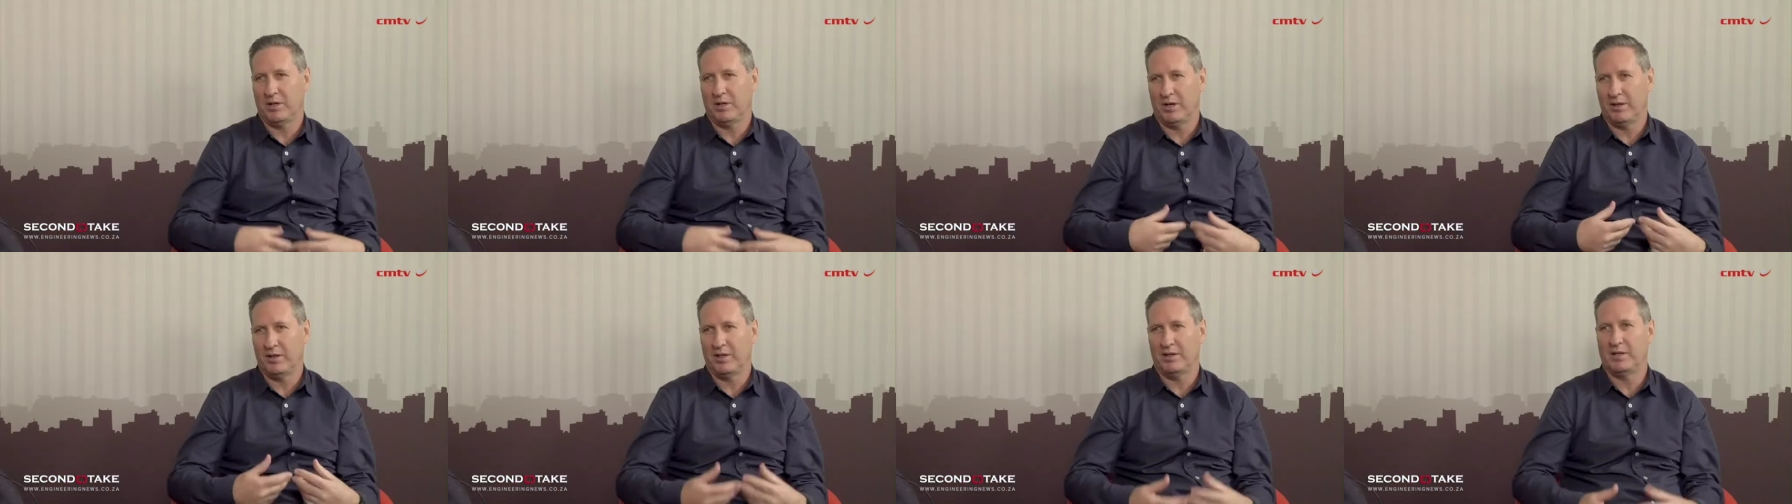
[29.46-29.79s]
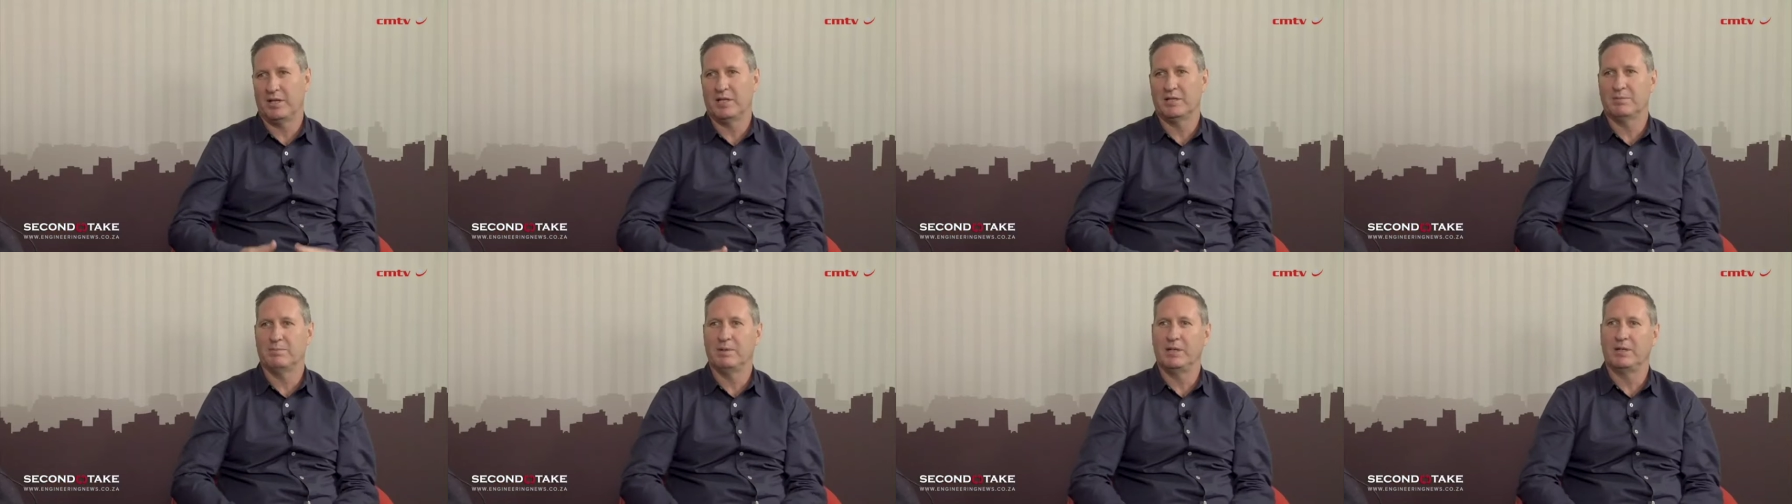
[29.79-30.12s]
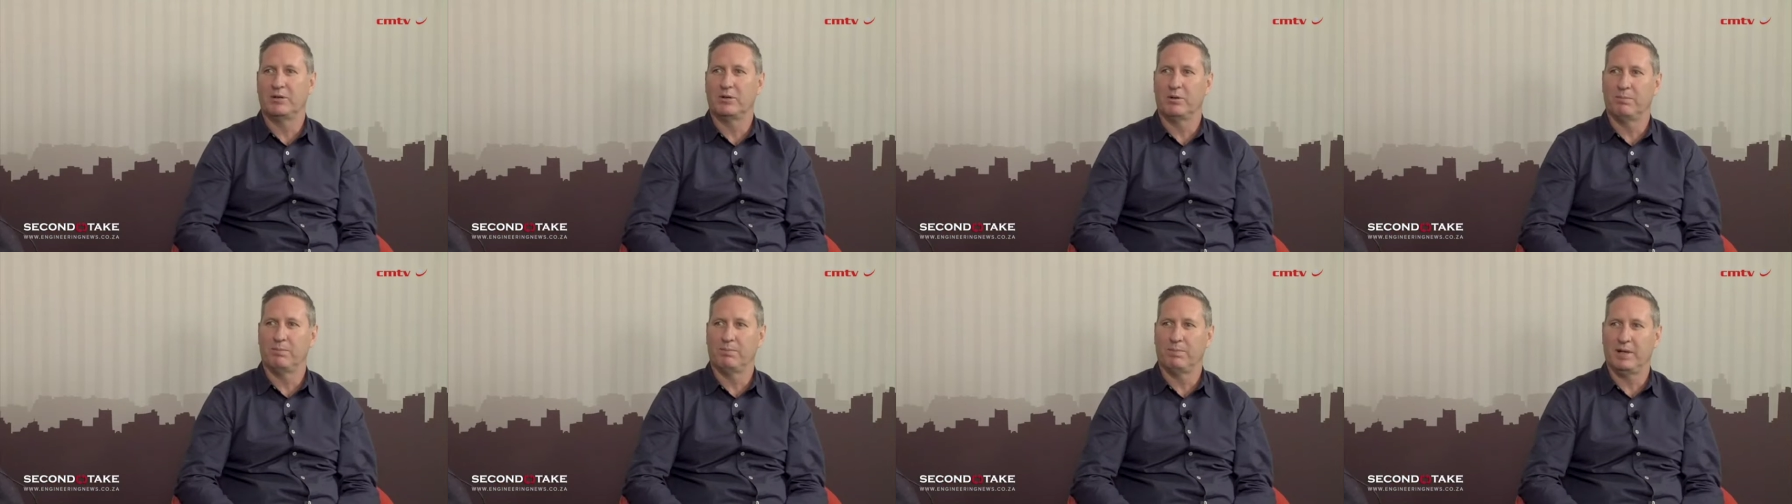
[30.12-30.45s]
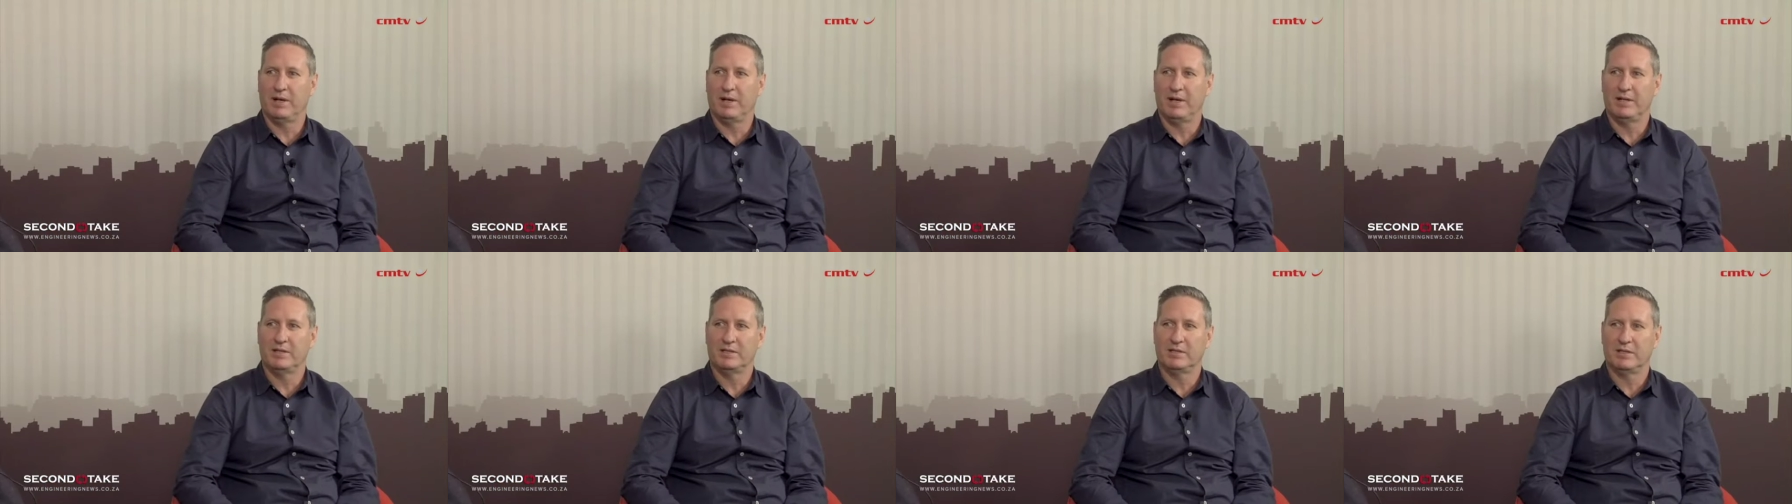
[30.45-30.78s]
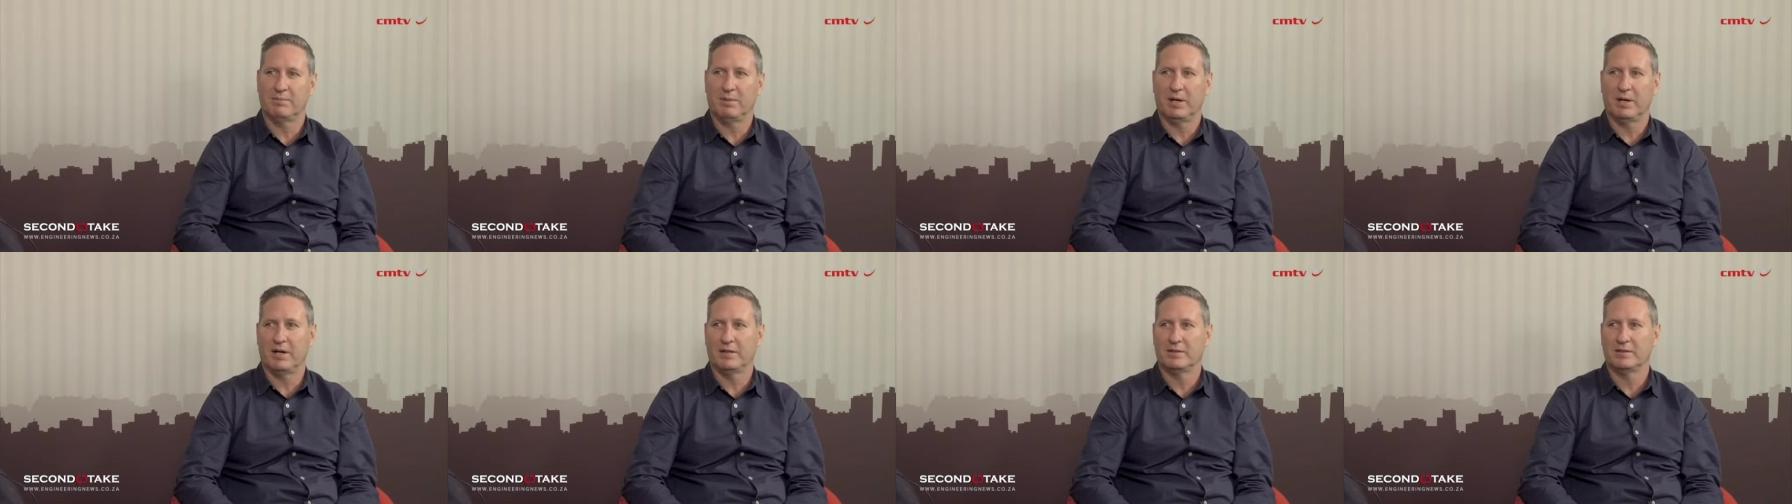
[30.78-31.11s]
know that there's been complaints
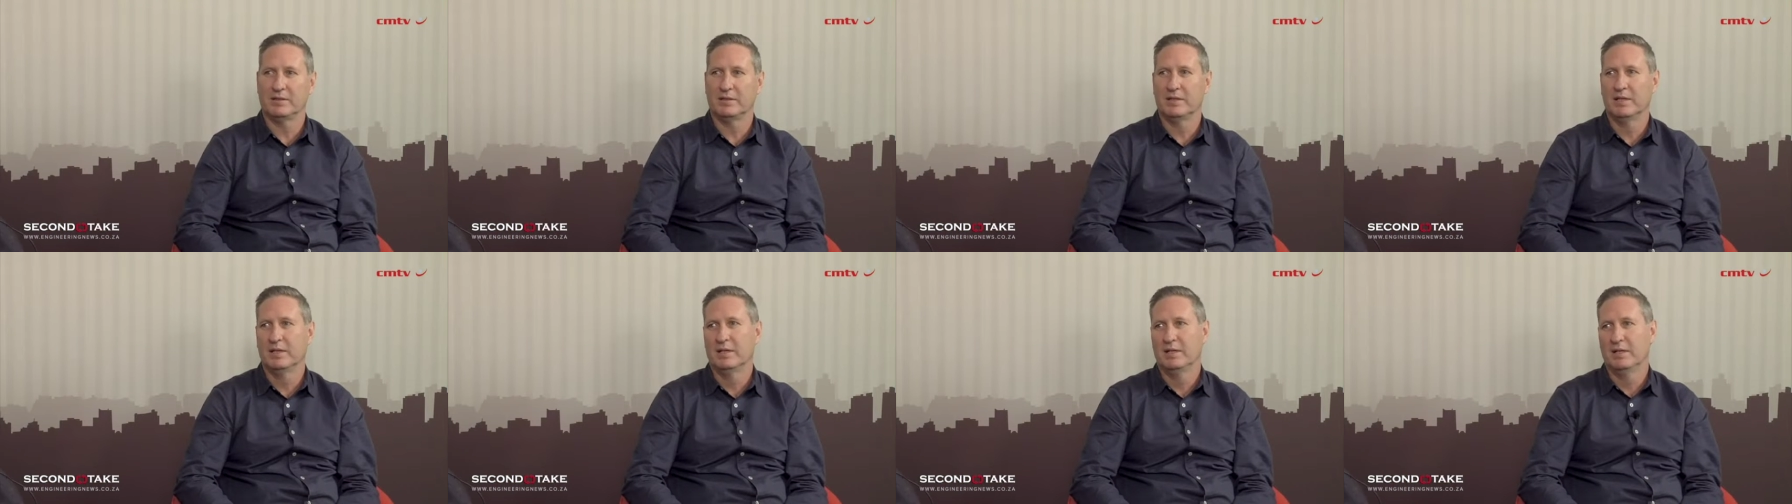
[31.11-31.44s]
about